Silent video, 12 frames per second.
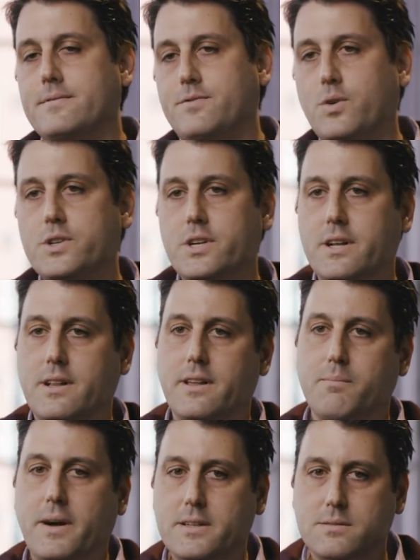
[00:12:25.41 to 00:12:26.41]

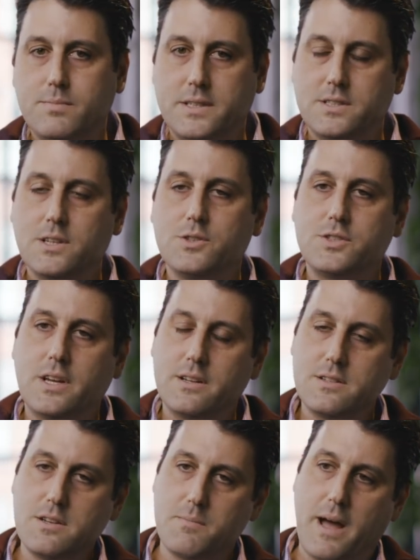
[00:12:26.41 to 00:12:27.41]
Fortunately, my skill set
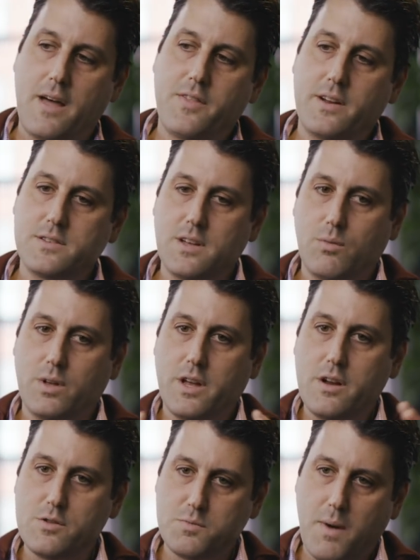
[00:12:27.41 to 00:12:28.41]
is in math, and I say, well,
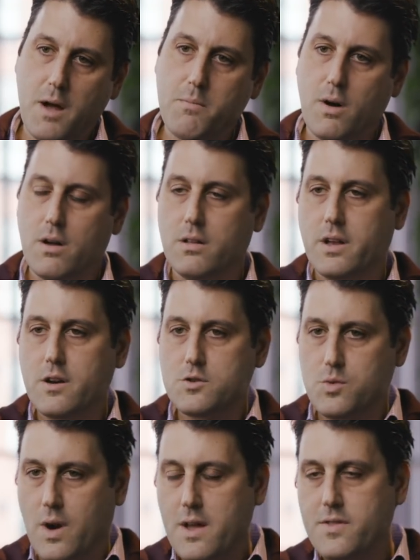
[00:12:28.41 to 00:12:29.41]
here's my model,
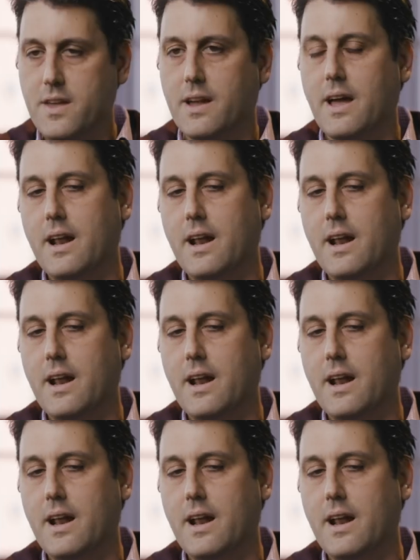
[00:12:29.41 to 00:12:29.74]
here's where I think,